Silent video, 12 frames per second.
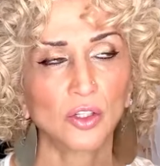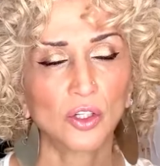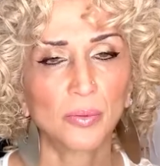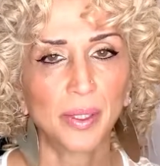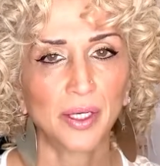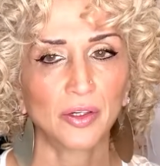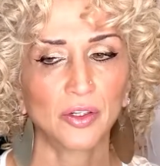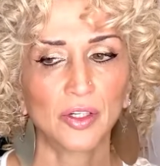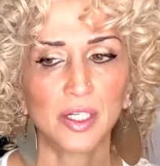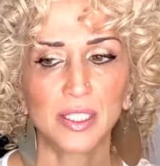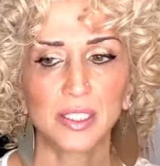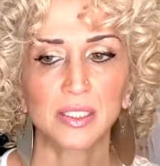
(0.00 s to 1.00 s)
maker
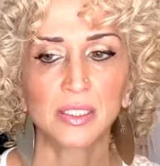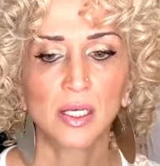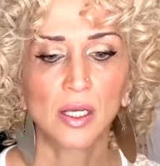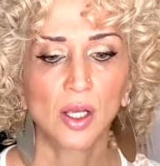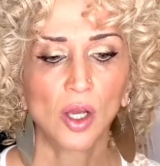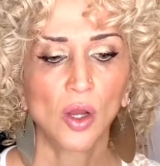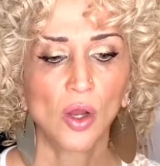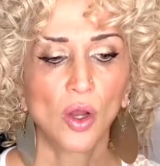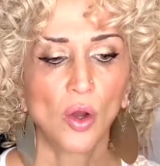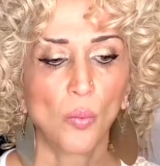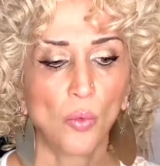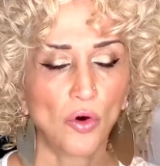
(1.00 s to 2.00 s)
is
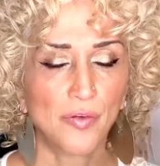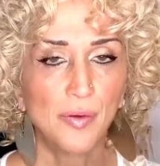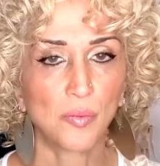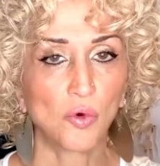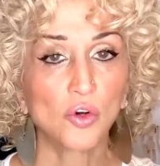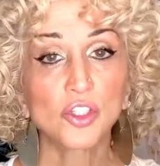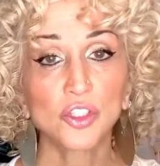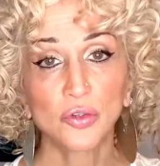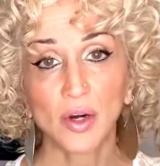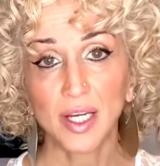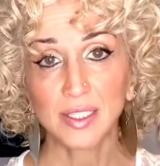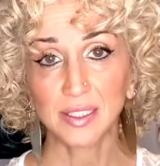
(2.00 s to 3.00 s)
more on the
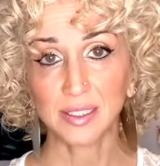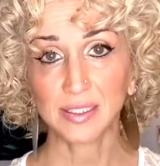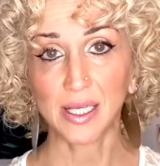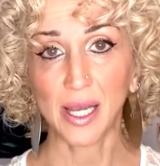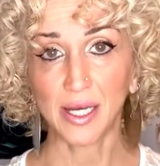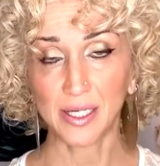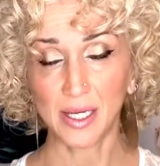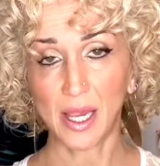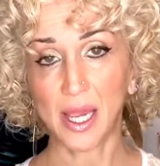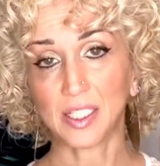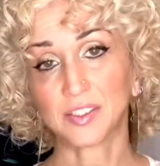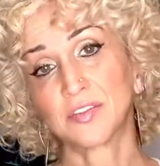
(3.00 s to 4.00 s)
moisturizing side
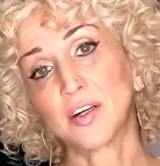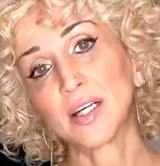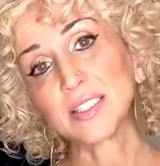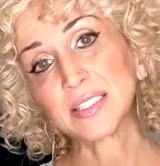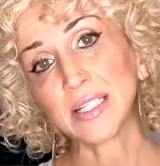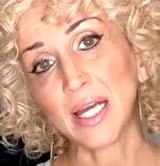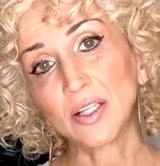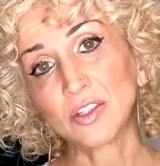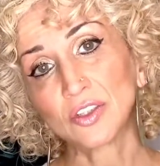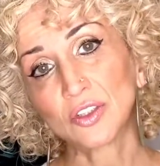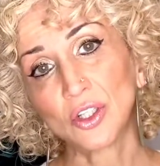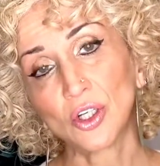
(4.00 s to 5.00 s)
as far as
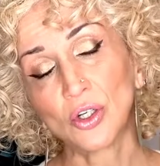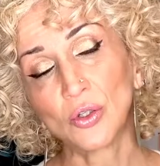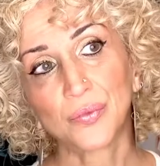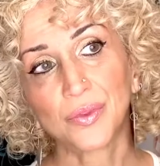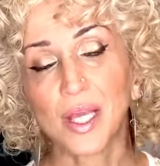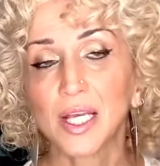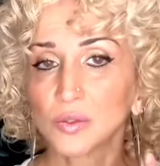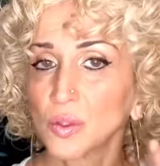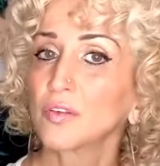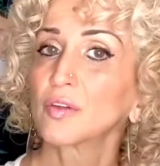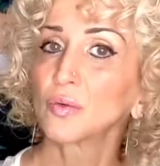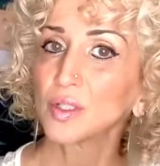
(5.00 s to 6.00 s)
stylers go, that's one of
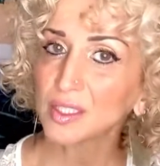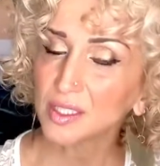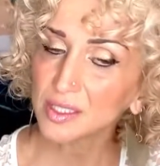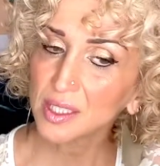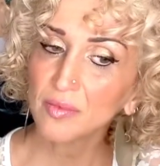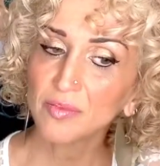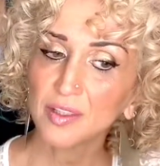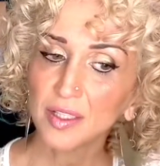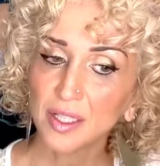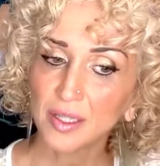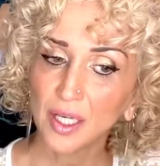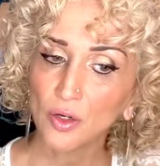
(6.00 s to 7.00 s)
the reasons I'm
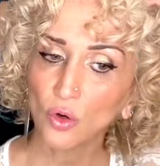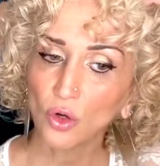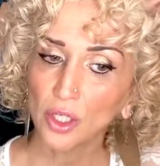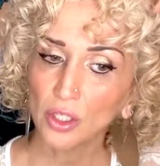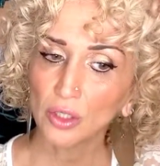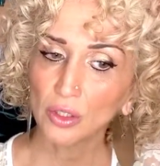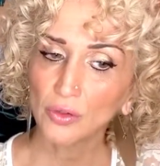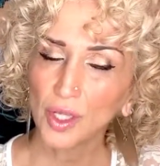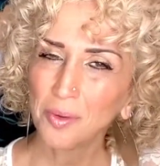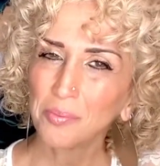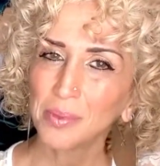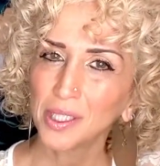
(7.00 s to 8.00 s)
feeling that oil,
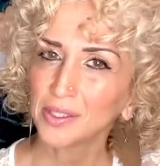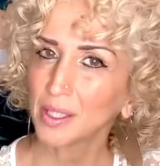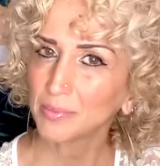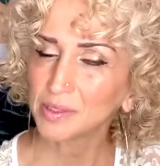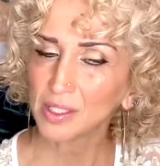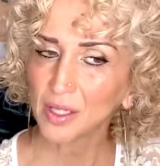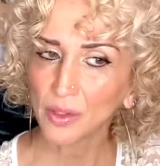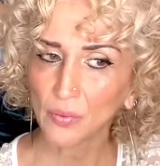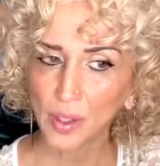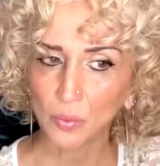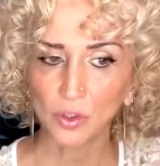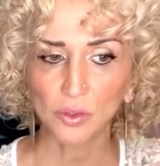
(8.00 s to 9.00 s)
not buildup, it's not the
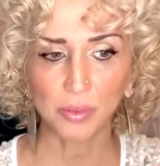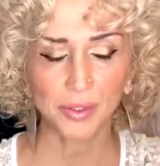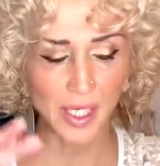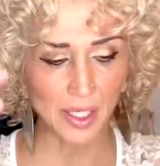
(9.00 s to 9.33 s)
right word, but that